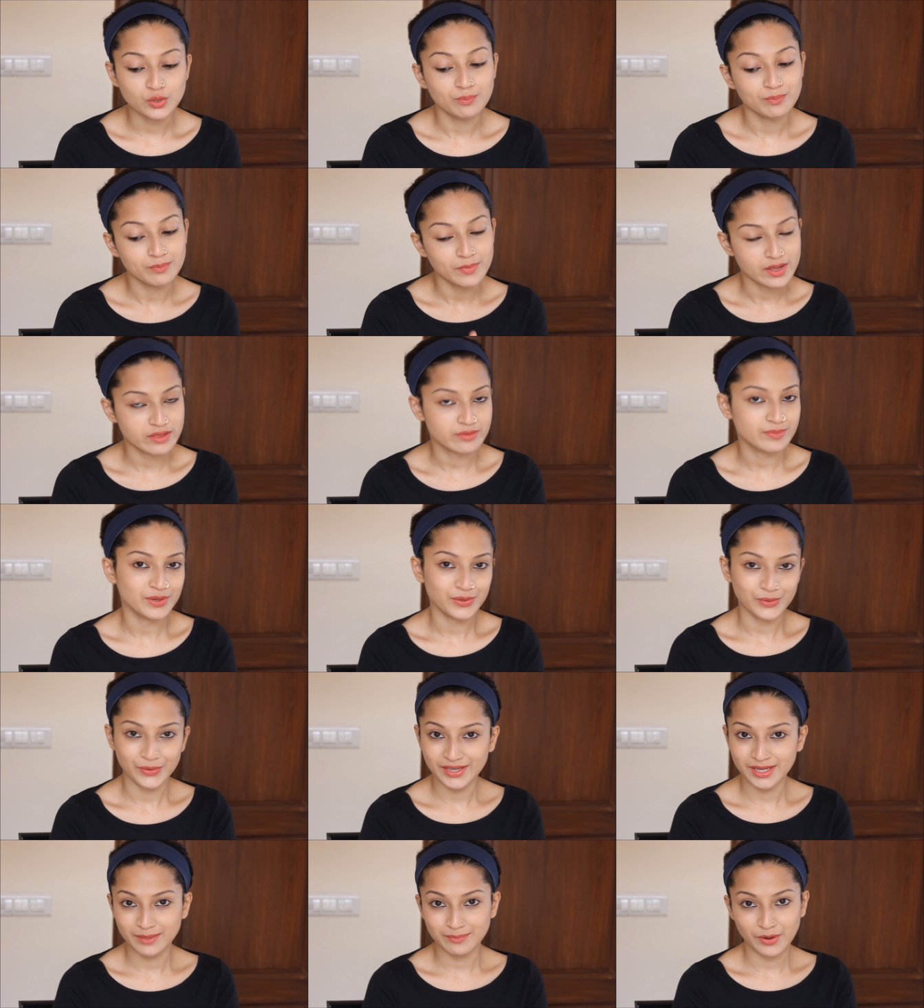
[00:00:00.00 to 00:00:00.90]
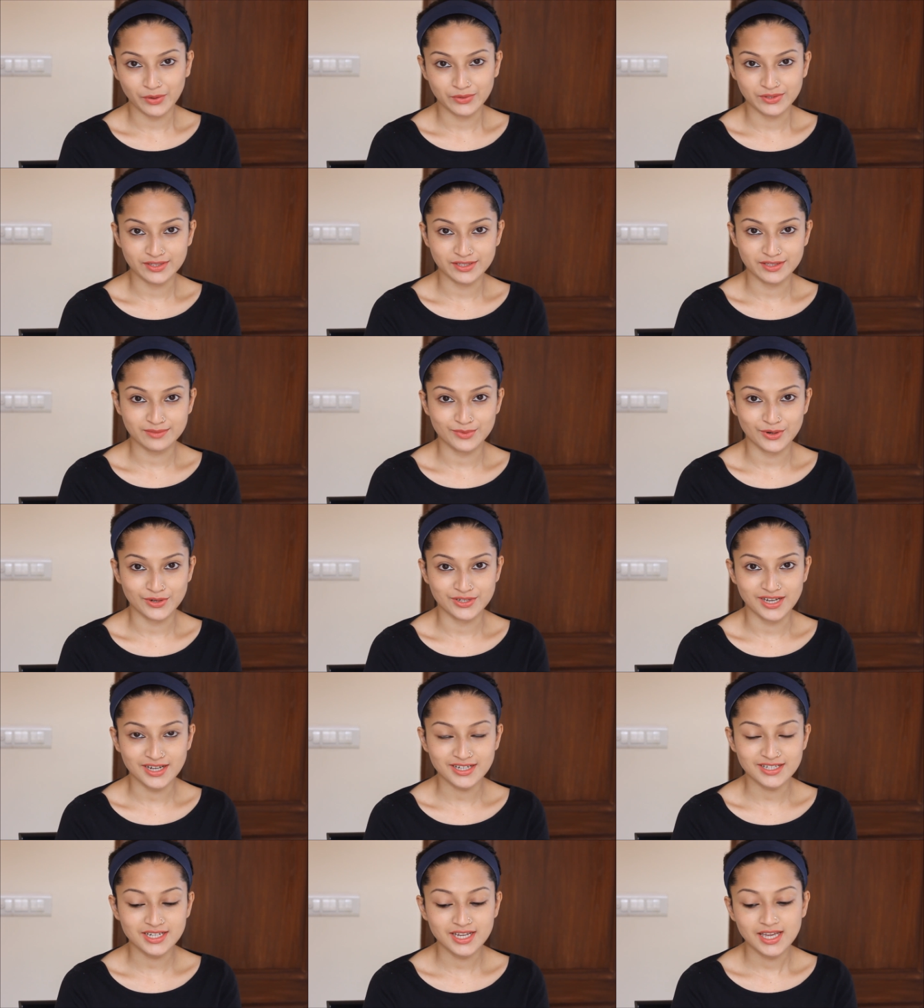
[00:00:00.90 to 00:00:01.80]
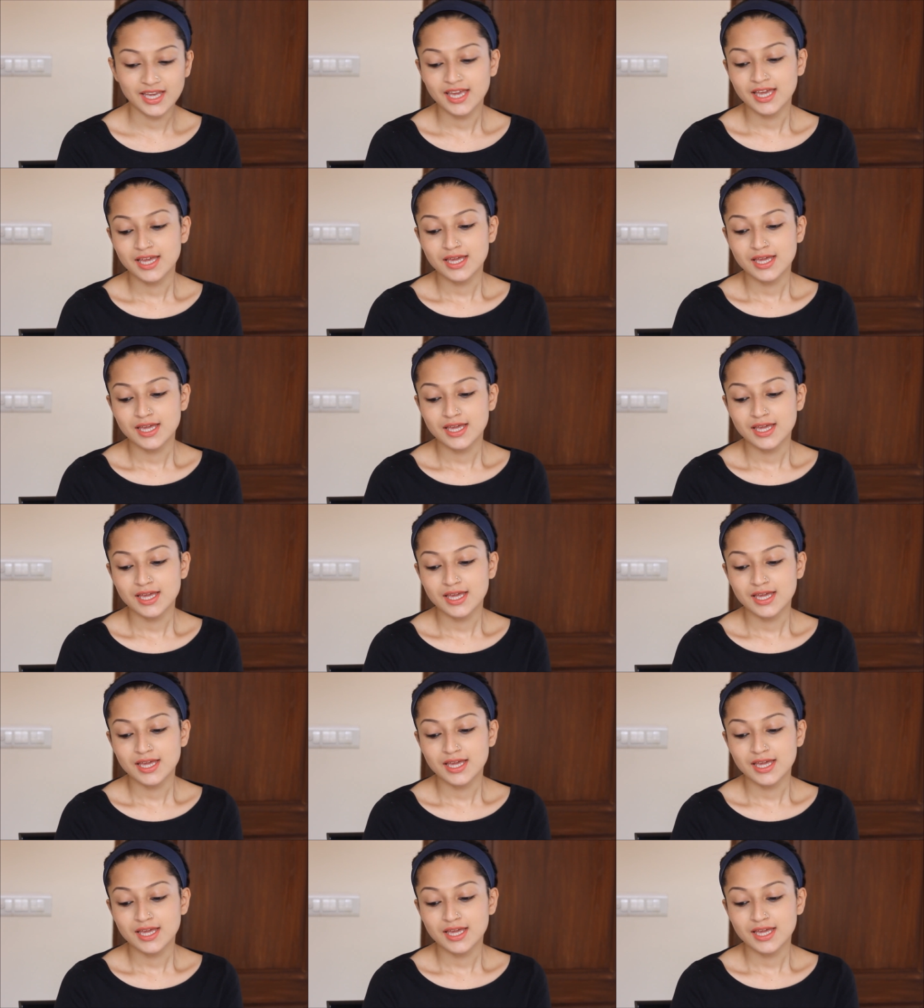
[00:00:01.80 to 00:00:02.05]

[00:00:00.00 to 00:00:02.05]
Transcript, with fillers: you must be knowing about this product.